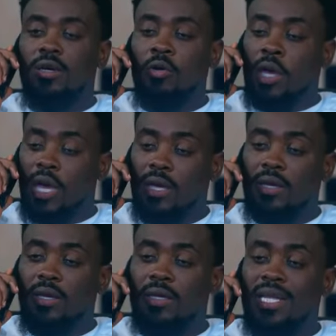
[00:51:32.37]

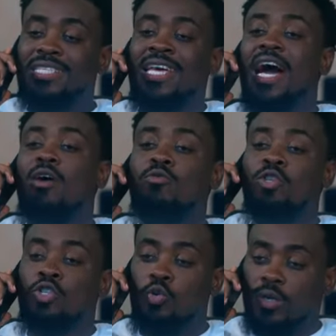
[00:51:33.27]
Okay? That's how
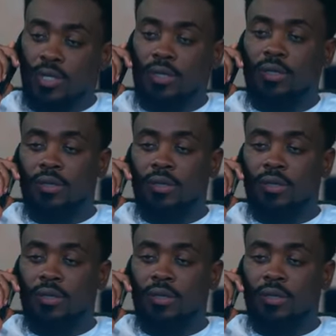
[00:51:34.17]
you do it.